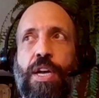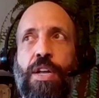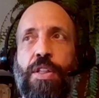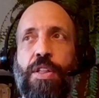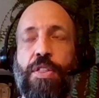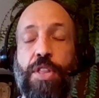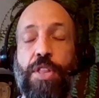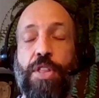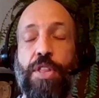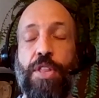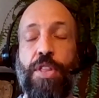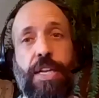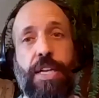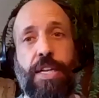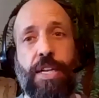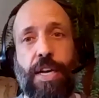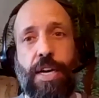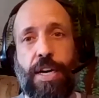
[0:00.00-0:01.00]
the need.
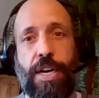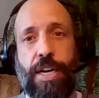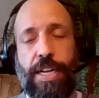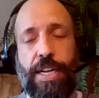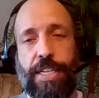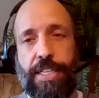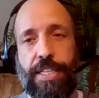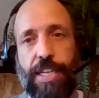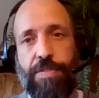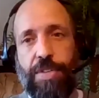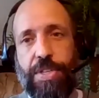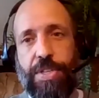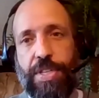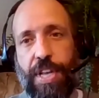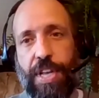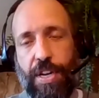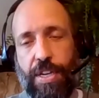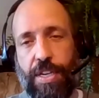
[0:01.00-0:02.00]
And Dave, you
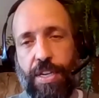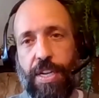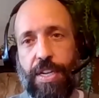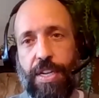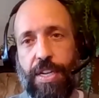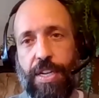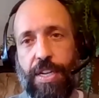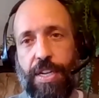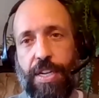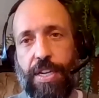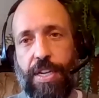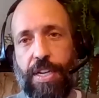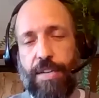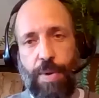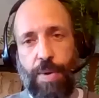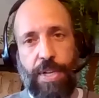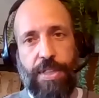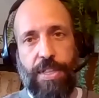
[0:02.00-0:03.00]
said it
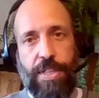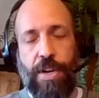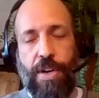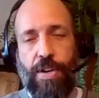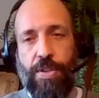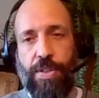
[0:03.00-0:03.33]
right there